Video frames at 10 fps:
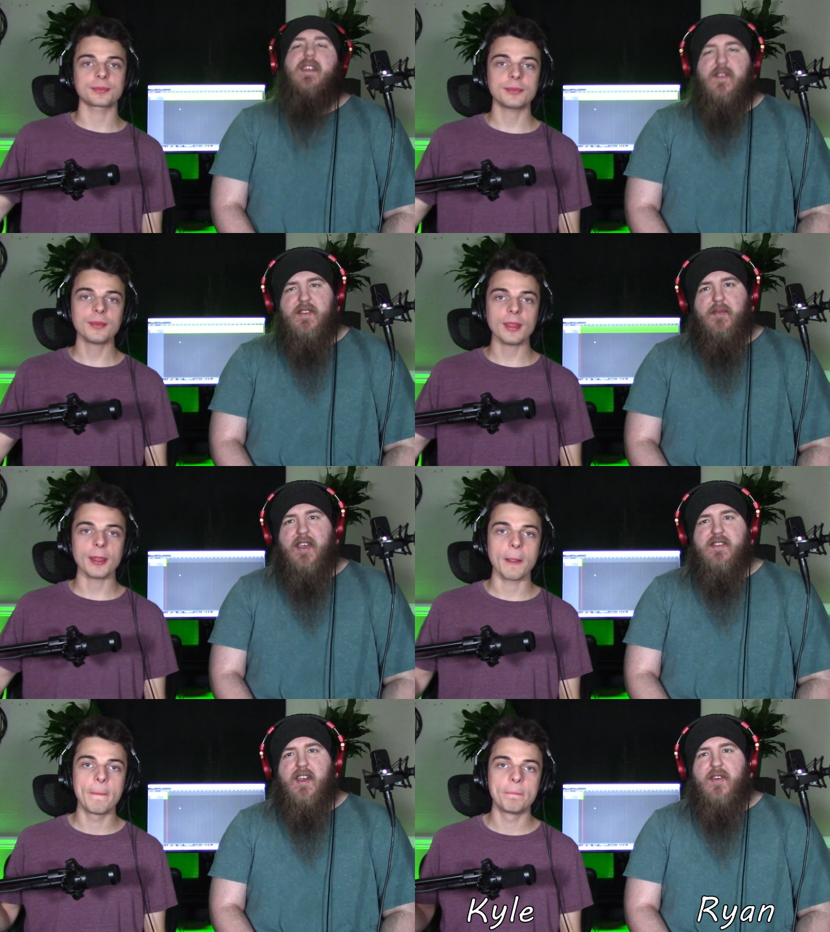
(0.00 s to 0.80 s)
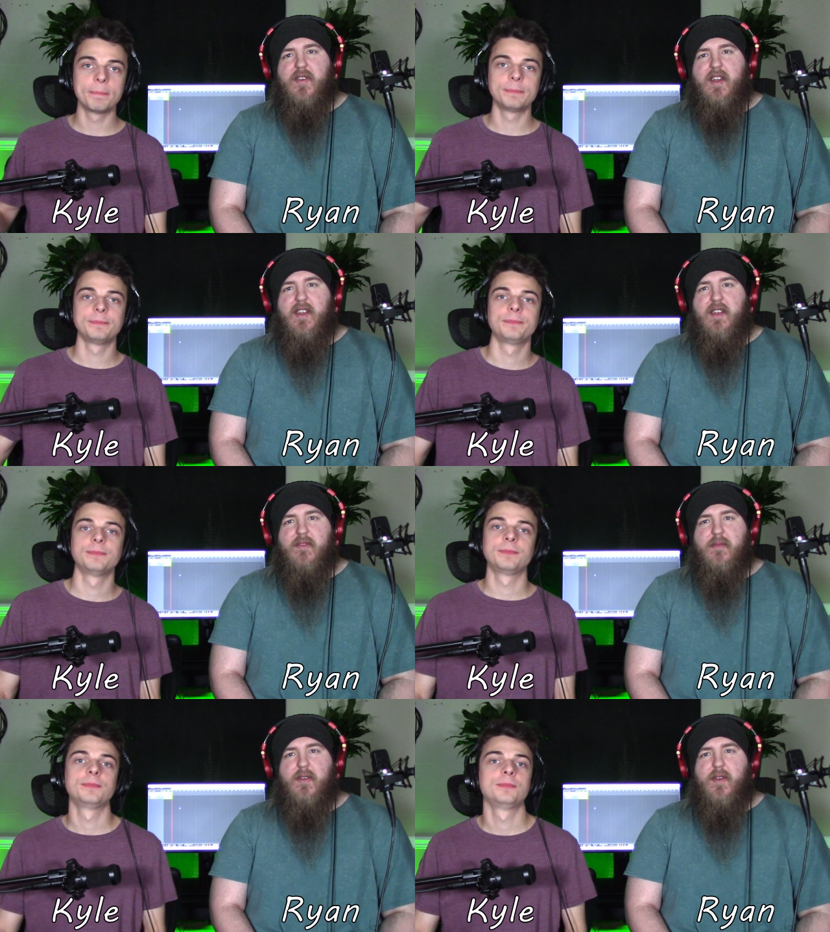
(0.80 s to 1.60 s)
Speaker 1: What's up, guys? Colin Ryan here
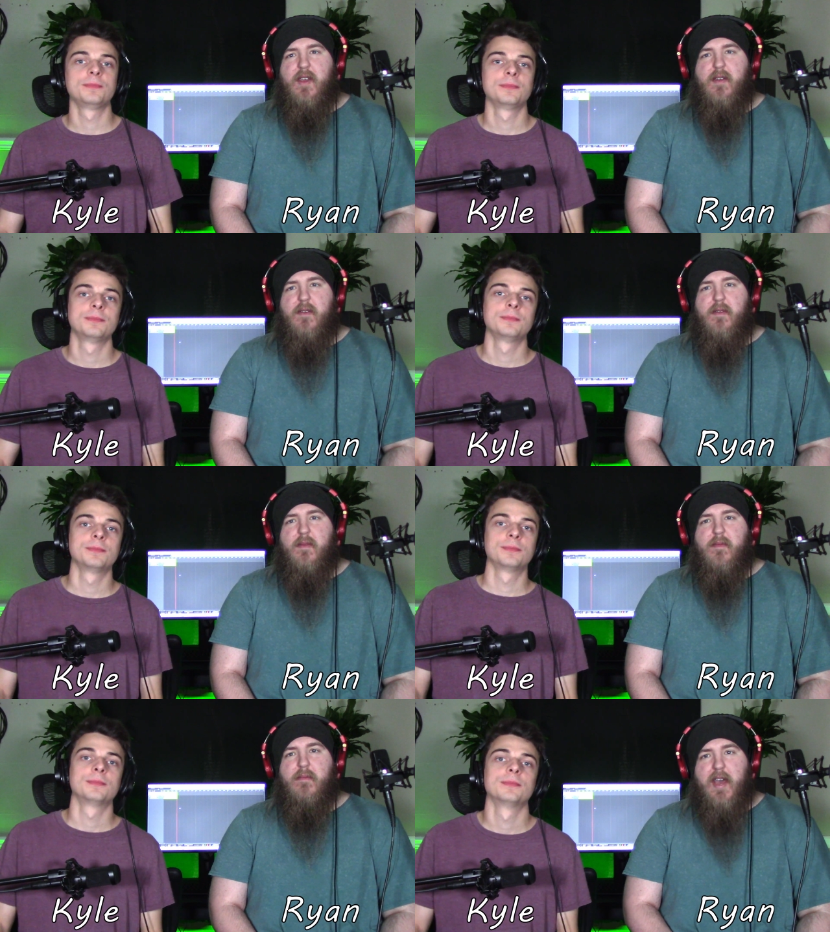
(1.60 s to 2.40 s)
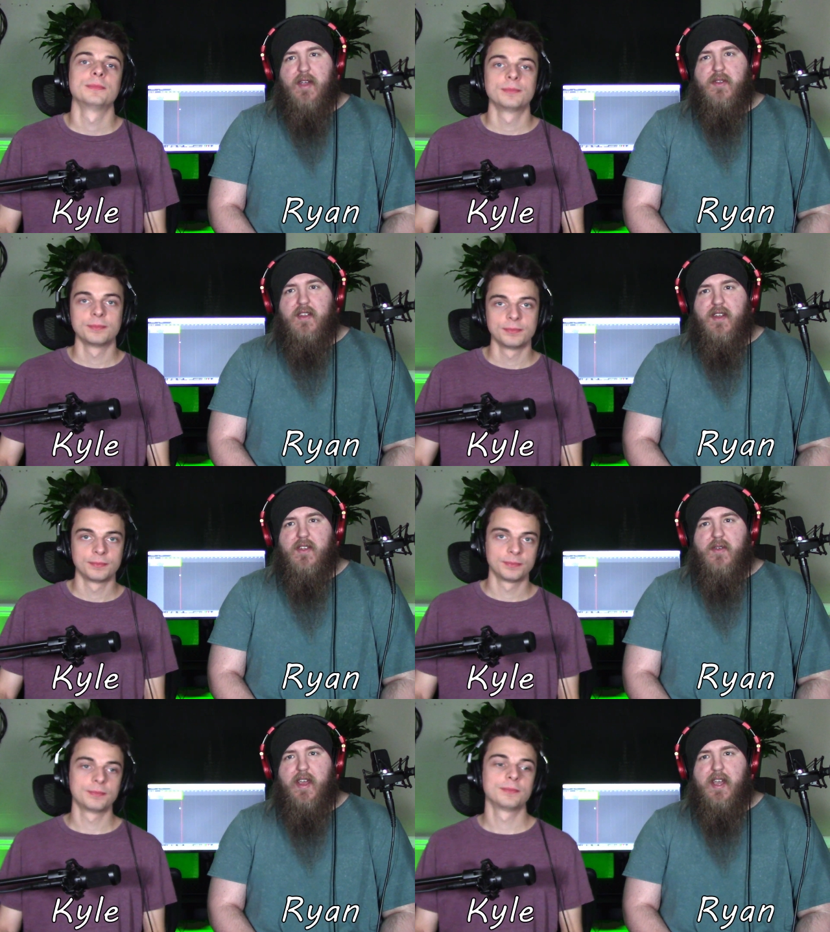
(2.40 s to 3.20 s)
from Pronoya, back with
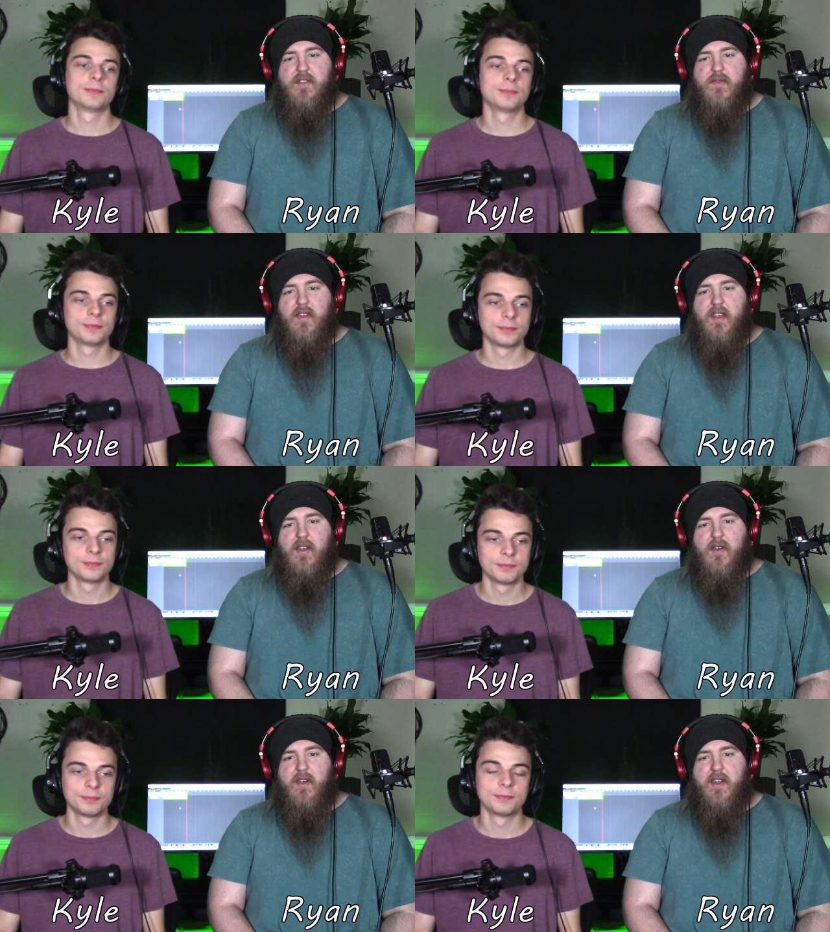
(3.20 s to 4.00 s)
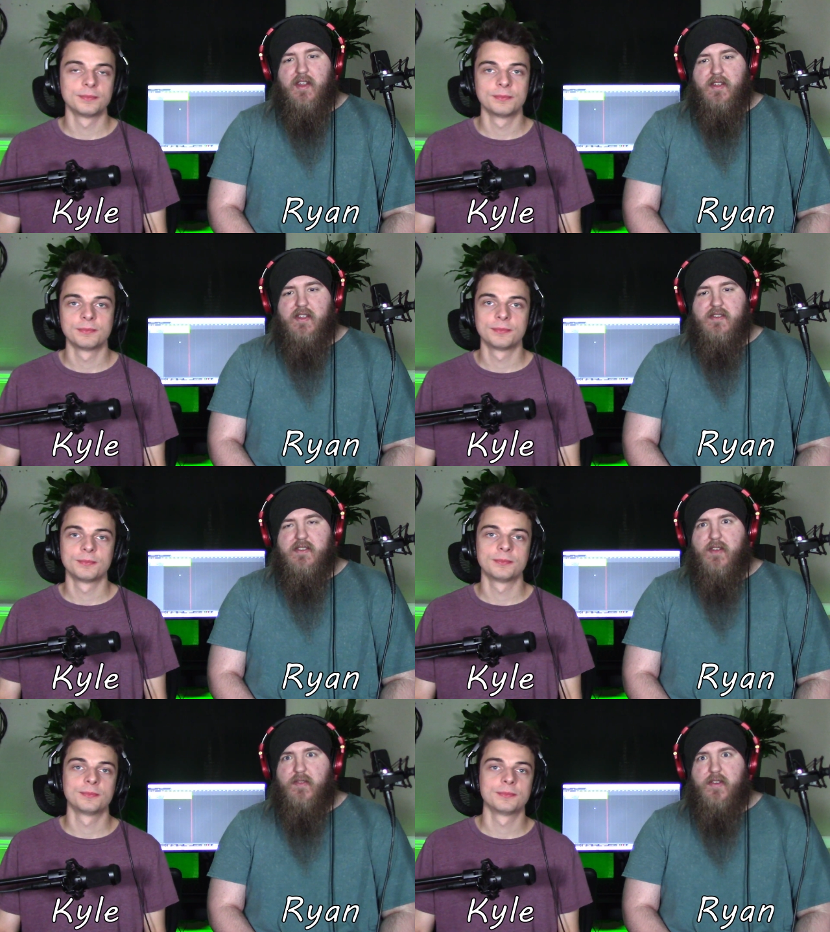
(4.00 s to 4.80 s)
another reaction video, and I think this is
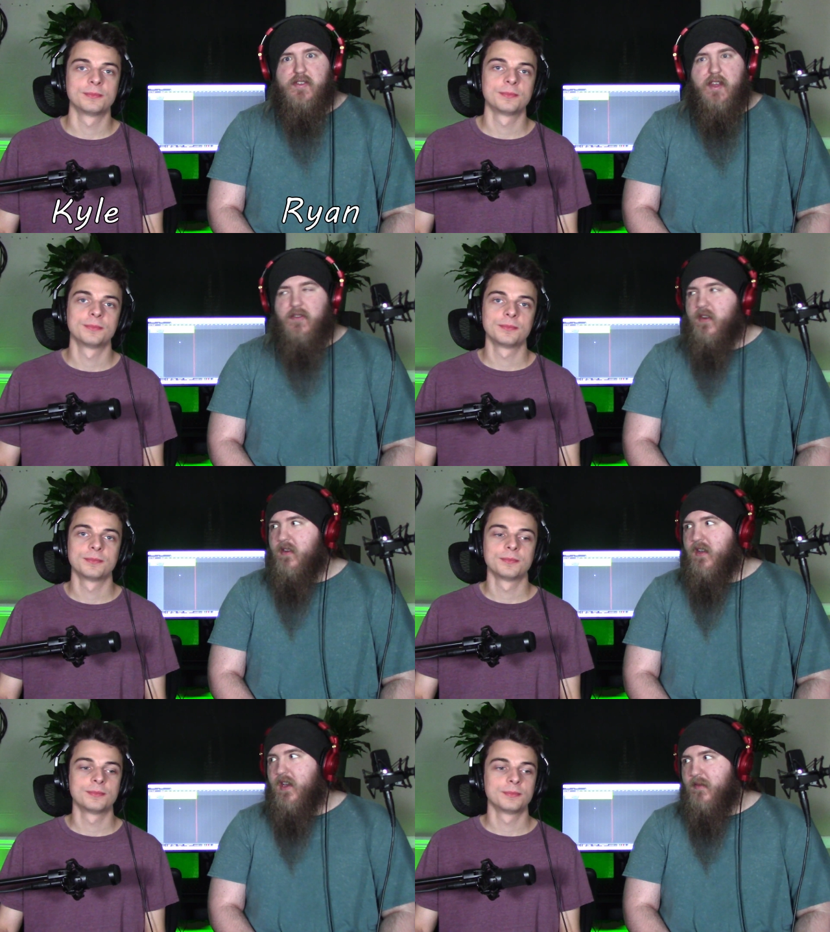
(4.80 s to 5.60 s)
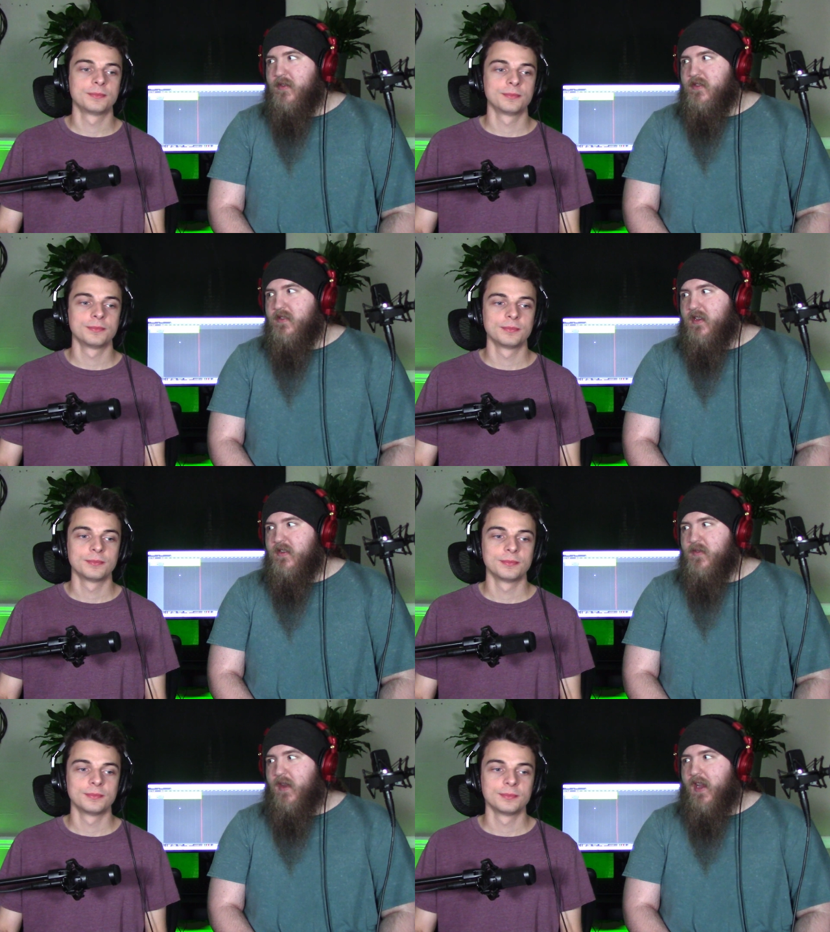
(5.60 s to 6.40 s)
our first ever Animals as
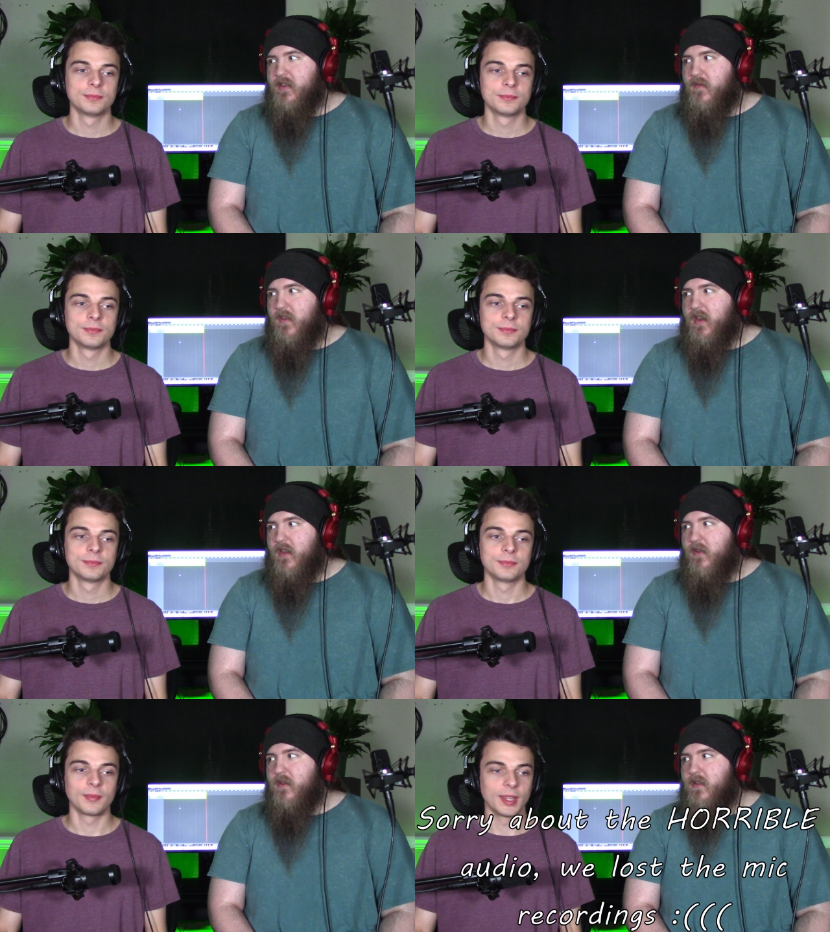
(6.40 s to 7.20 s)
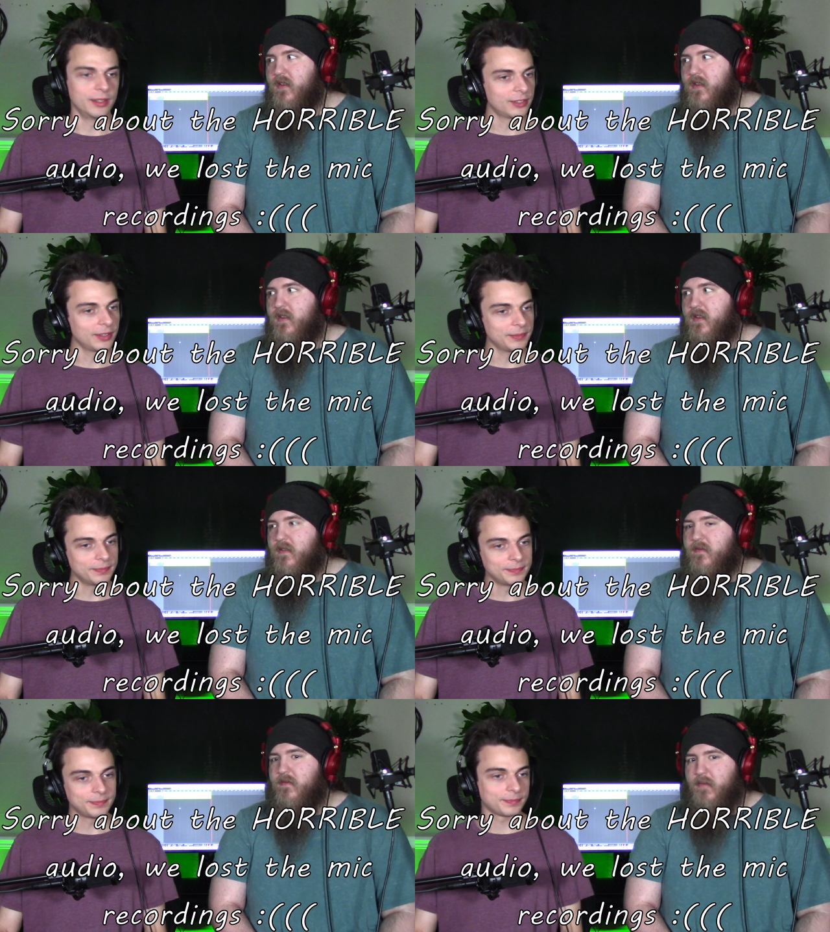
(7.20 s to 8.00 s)
Leaders reaction video. Is it?
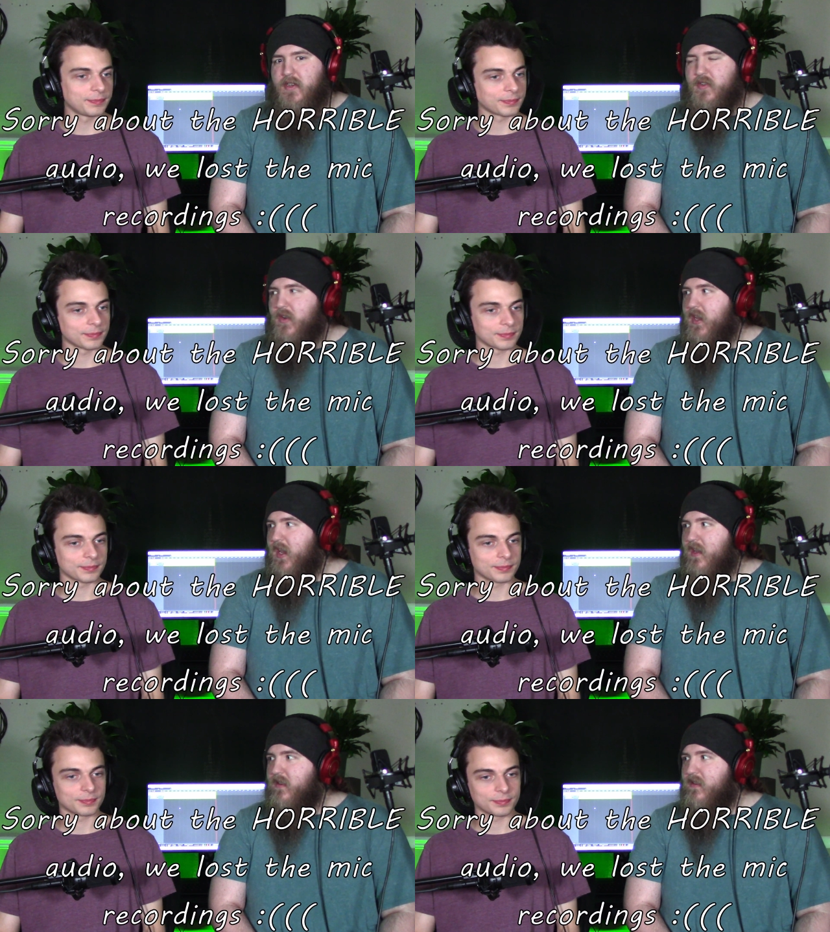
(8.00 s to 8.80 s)
Pretty sure, yeah.